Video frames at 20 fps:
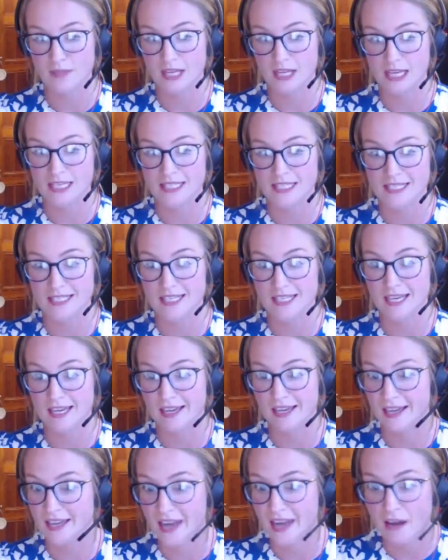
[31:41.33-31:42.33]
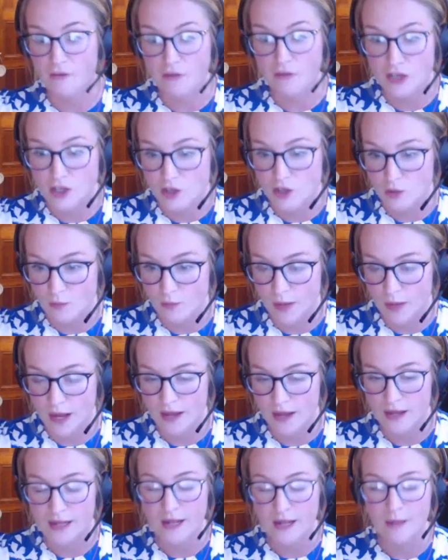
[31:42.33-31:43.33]
is an average
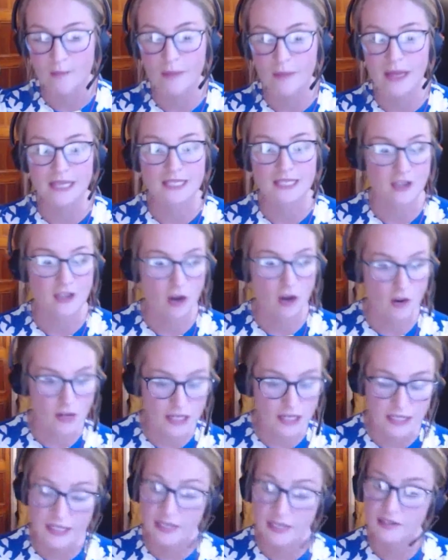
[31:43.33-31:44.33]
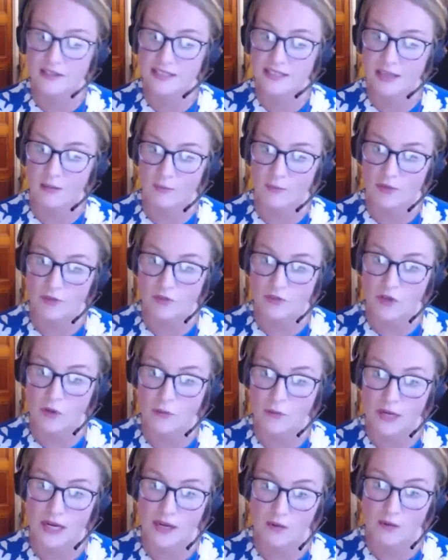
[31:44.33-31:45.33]
number based on clinical samples
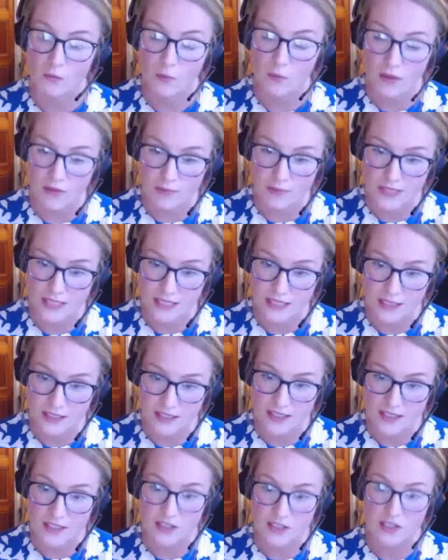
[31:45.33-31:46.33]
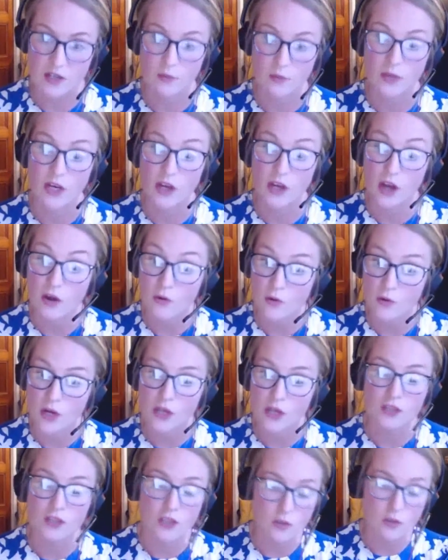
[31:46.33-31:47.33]
coming in with mastitis that we know
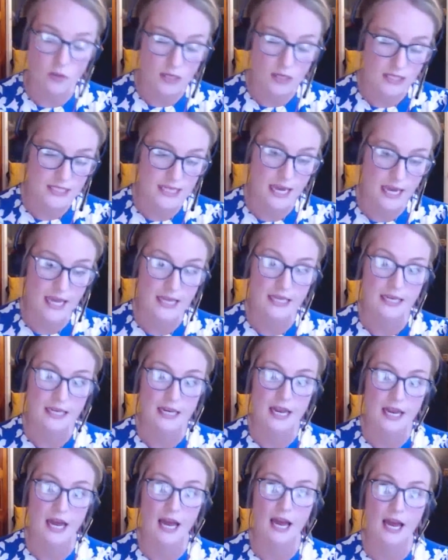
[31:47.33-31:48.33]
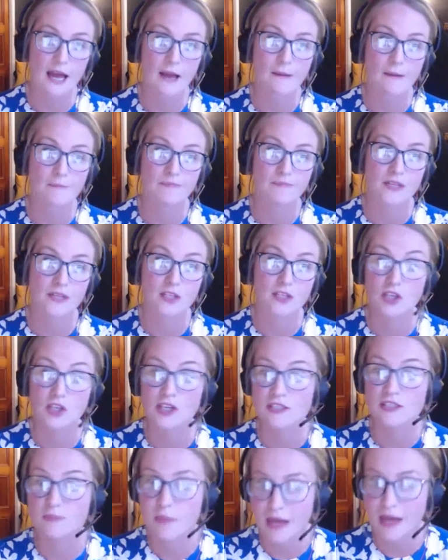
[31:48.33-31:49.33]
do contain
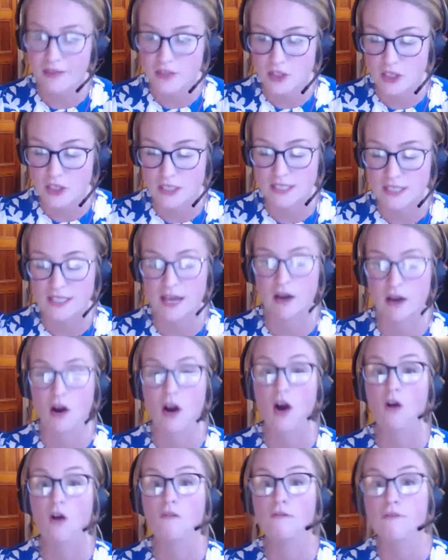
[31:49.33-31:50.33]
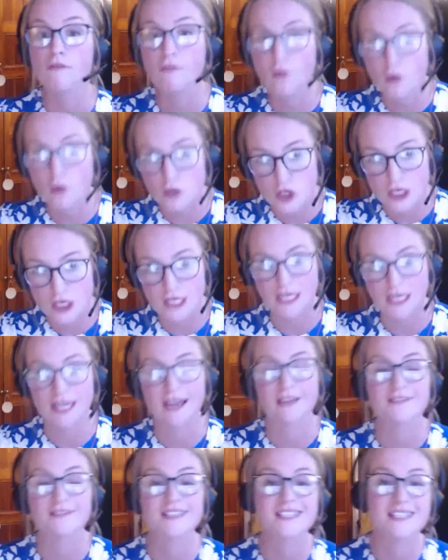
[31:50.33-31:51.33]
certain pathogens that unfortunately
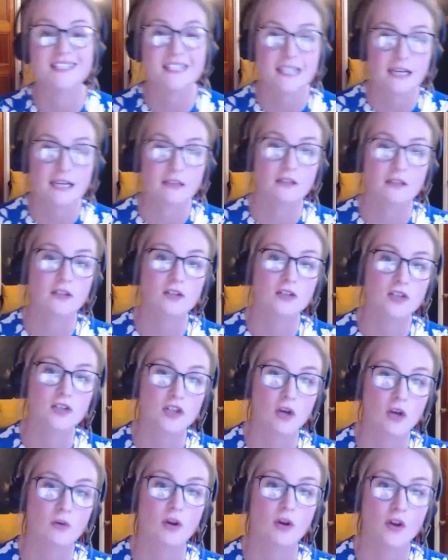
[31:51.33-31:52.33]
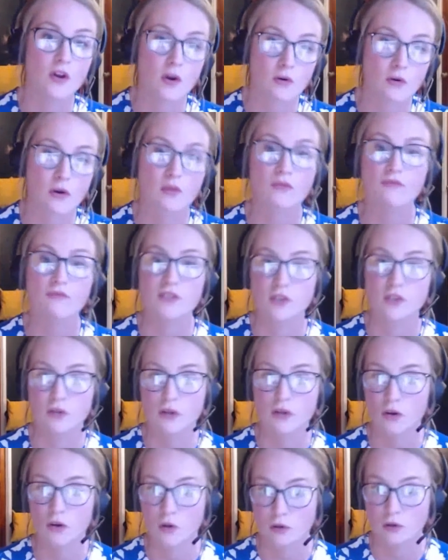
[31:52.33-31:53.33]
have still shown a no-growth
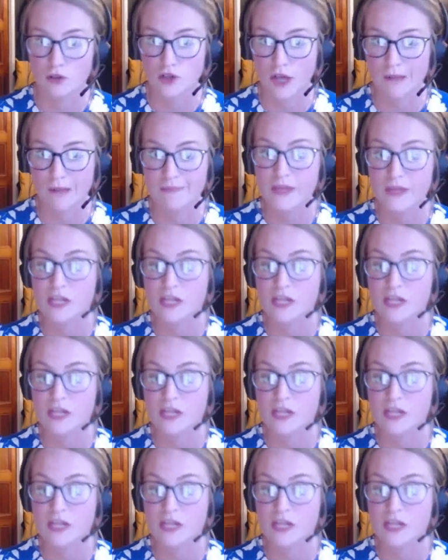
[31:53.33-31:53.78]
result on culture.